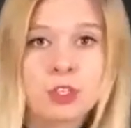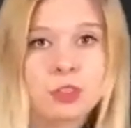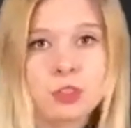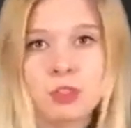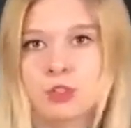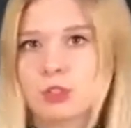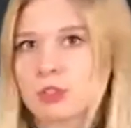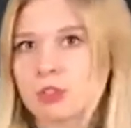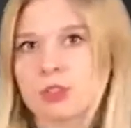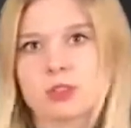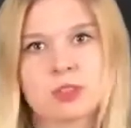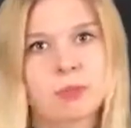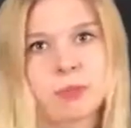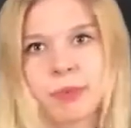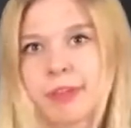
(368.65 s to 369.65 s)
This is just a
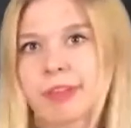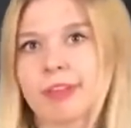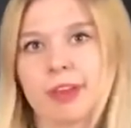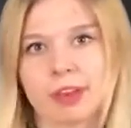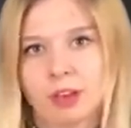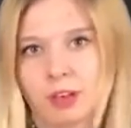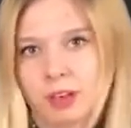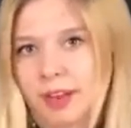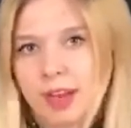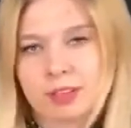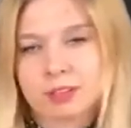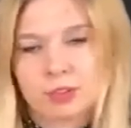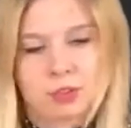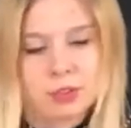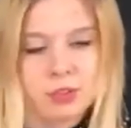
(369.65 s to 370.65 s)
simple thing,
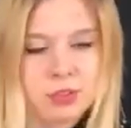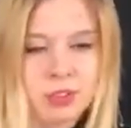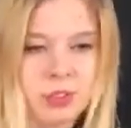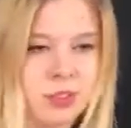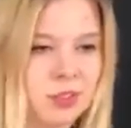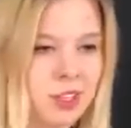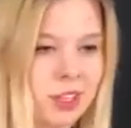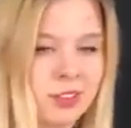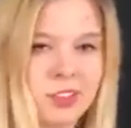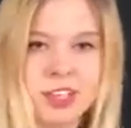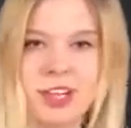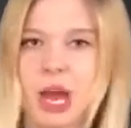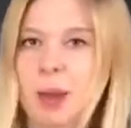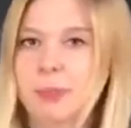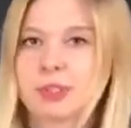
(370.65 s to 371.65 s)
yeah, just
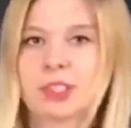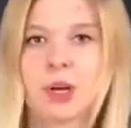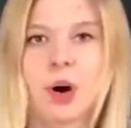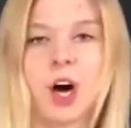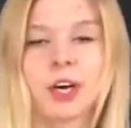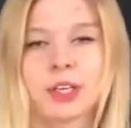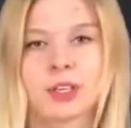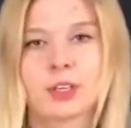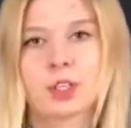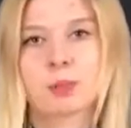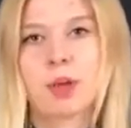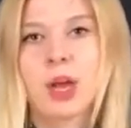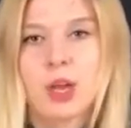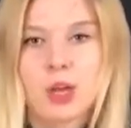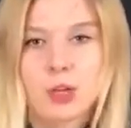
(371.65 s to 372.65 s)
that happen in our
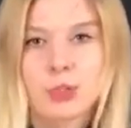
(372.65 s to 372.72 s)
organism.